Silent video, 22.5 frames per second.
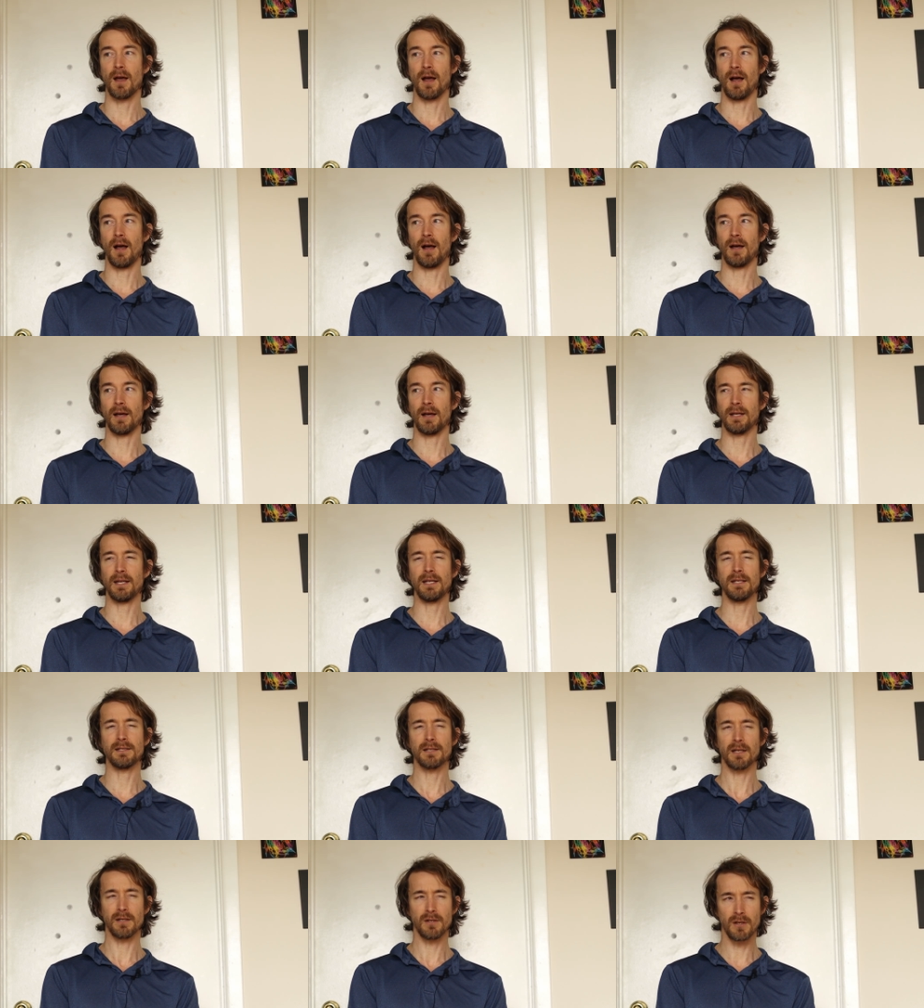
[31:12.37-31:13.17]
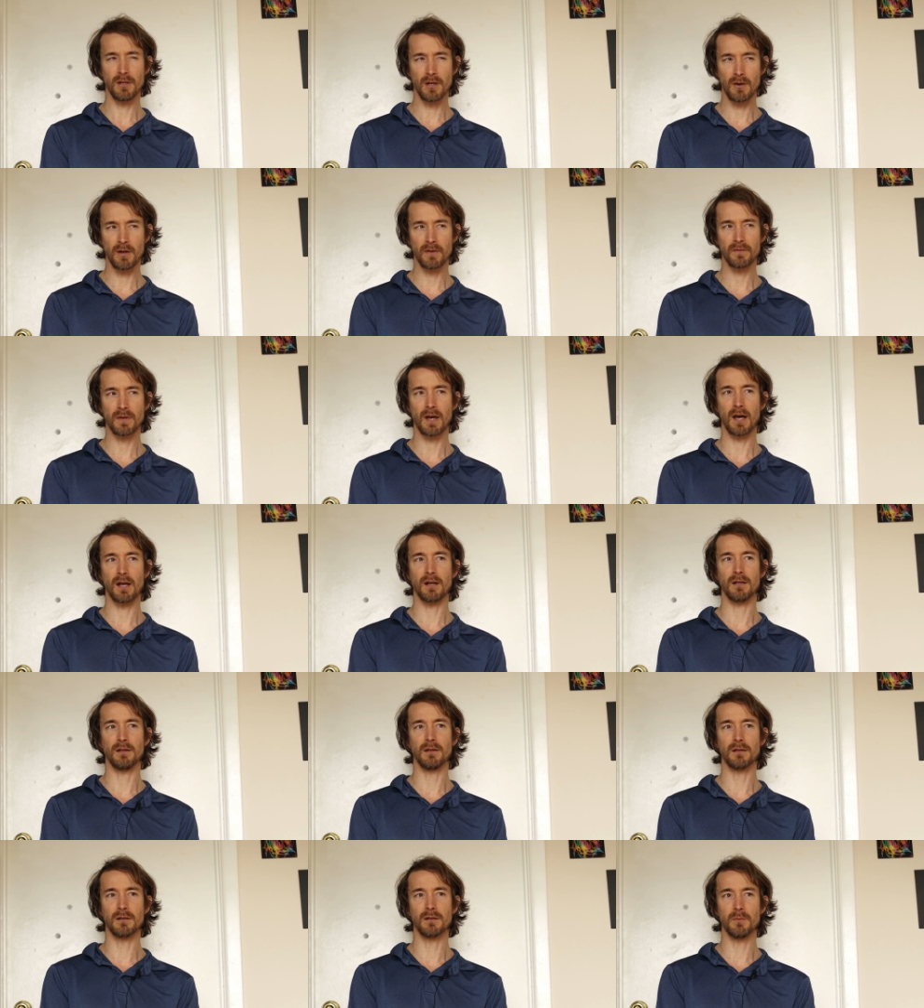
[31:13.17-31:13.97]
And he said, I've got
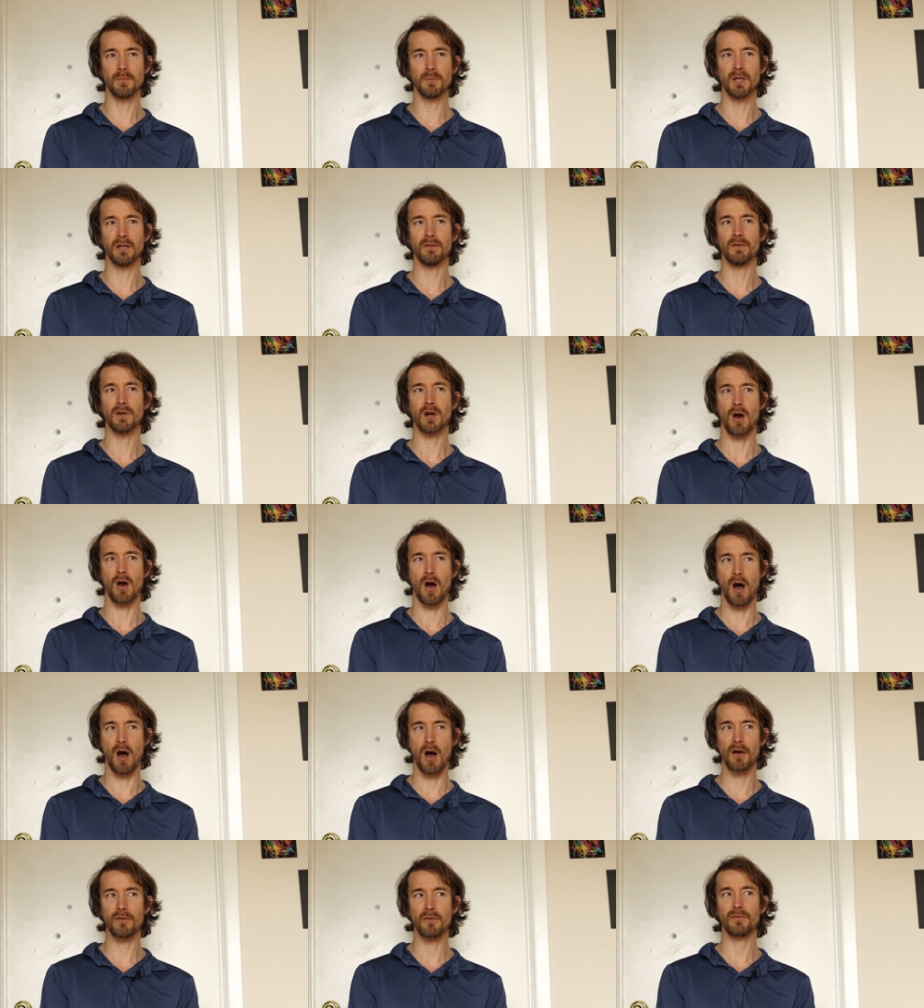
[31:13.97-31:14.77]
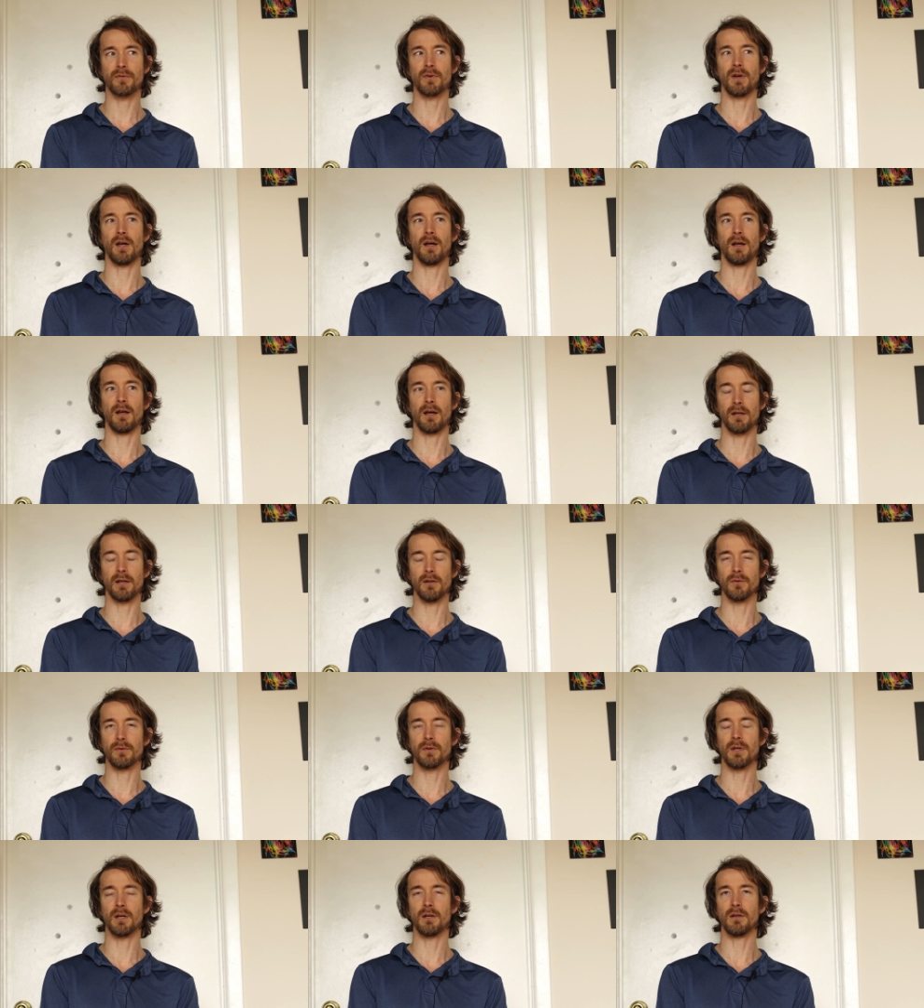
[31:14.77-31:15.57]
a little bit of a cough. I
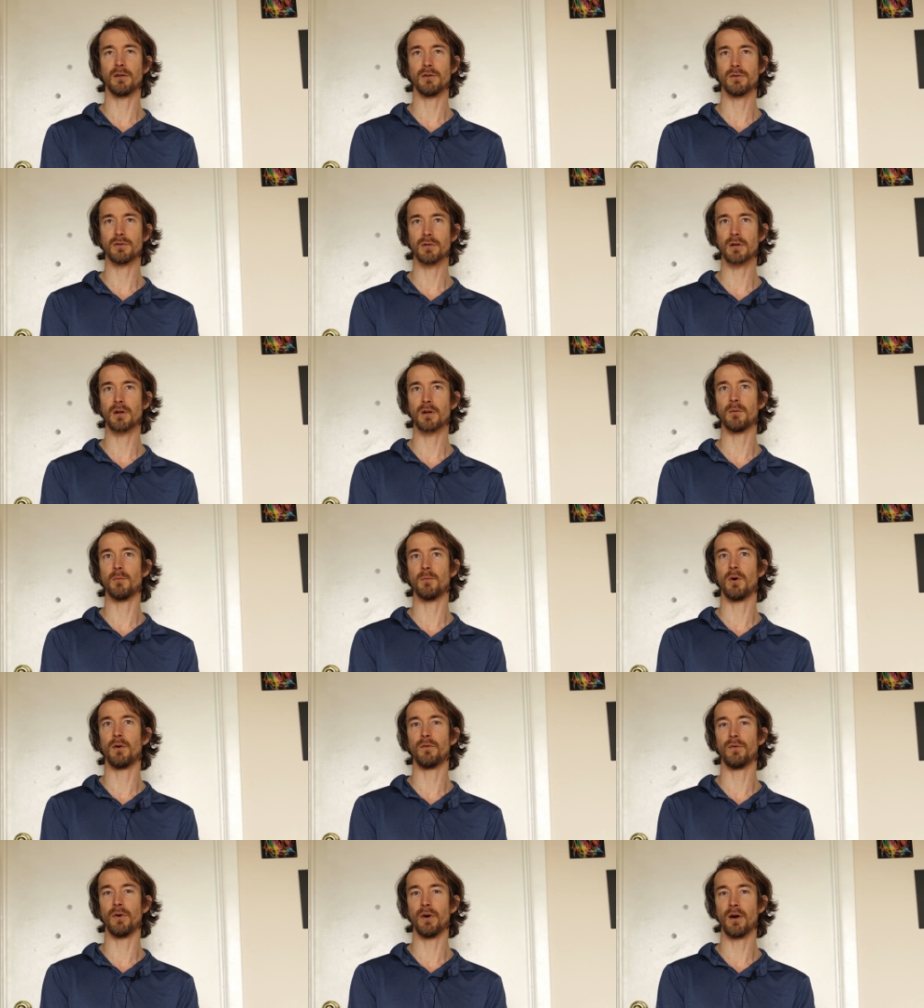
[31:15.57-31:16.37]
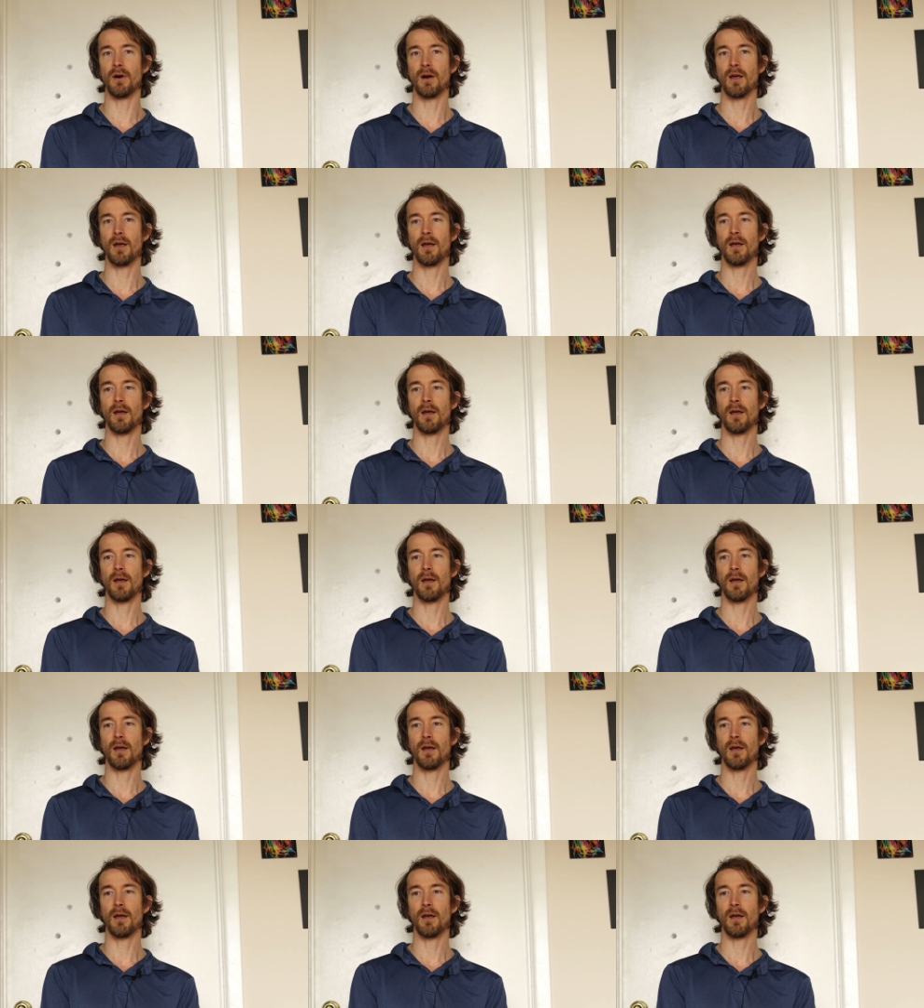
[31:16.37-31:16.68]
don't think you should come over.